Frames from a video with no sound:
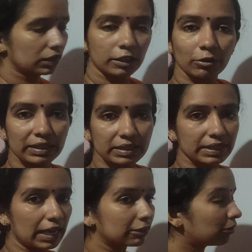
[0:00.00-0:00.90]
Now let us
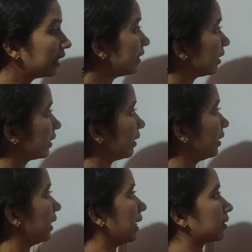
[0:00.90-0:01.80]
calculate
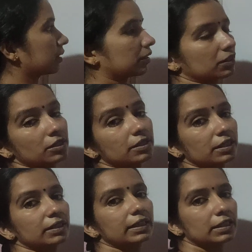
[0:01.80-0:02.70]
the last
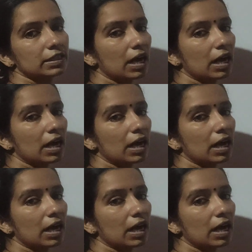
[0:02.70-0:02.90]
resistor, that is